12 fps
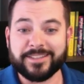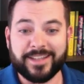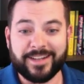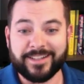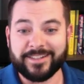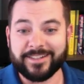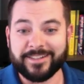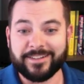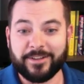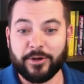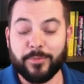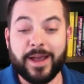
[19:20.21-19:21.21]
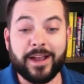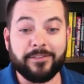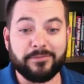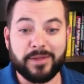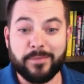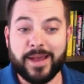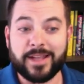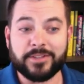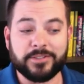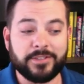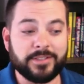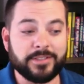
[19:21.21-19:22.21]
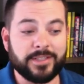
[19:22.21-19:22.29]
I didn't go back for my bachelor's.